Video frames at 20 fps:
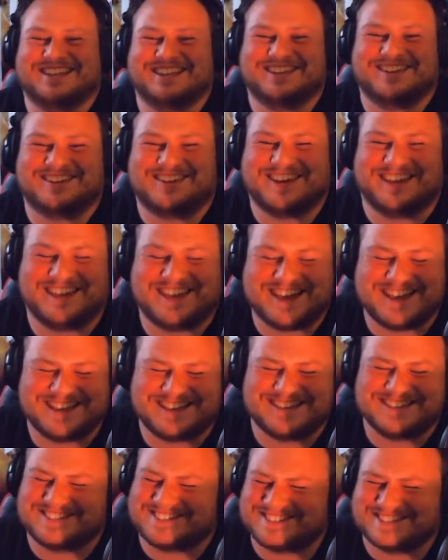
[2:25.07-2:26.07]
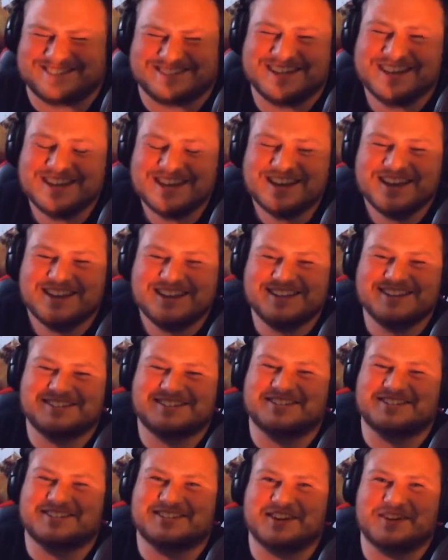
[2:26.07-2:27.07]
dad, dad, dad, dad.
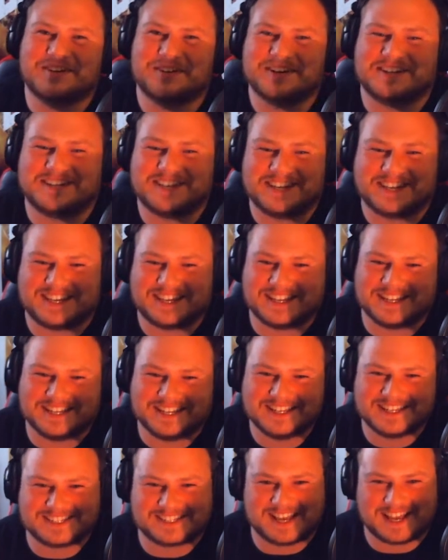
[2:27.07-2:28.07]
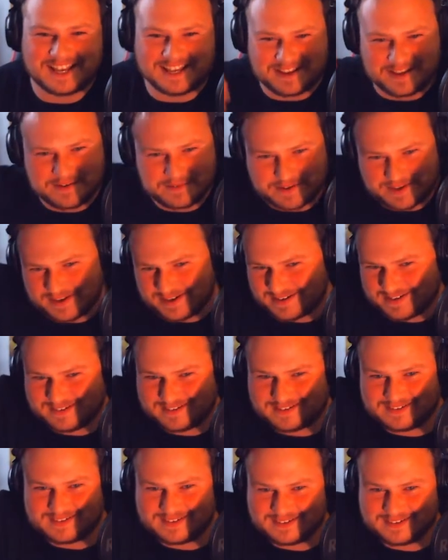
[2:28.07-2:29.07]
This is so ridiculous. I love
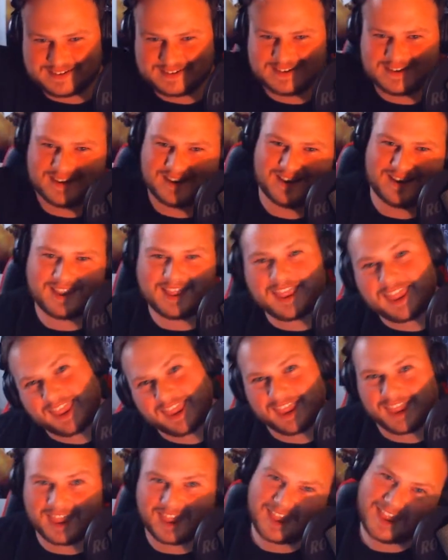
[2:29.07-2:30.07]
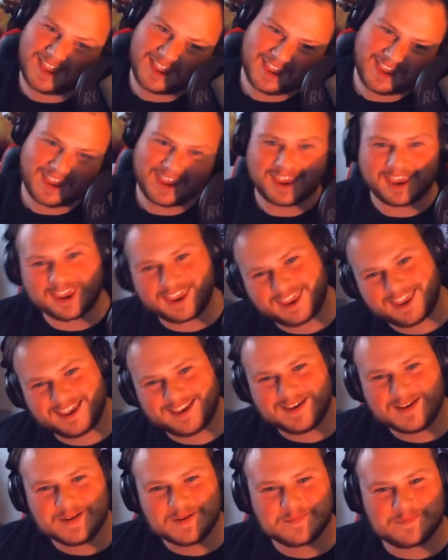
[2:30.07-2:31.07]
it. I got it from my
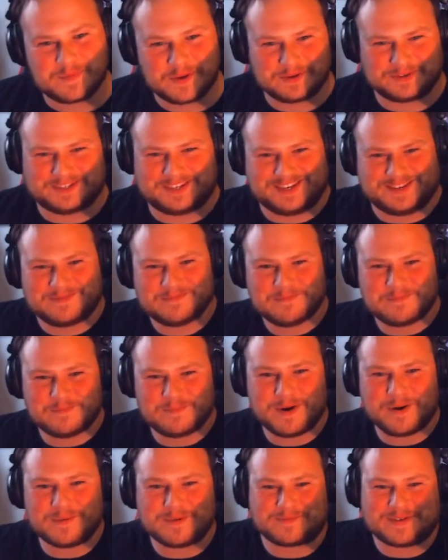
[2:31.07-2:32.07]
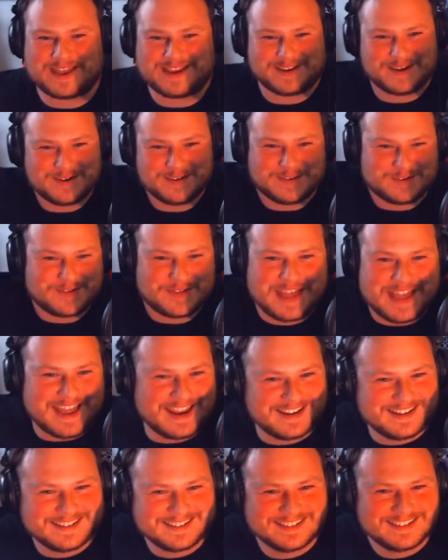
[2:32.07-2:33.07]
dad, dad, dad. Boba Fett, don't
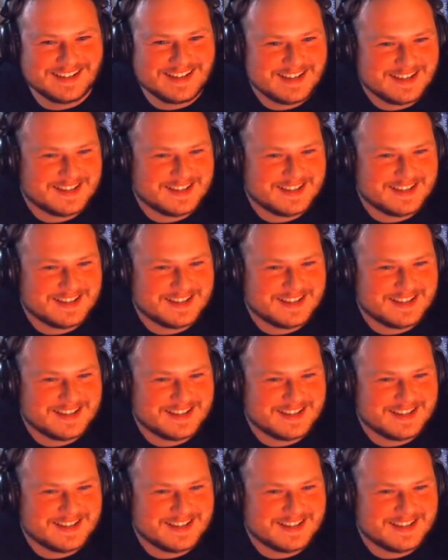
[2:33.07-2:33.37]
do that.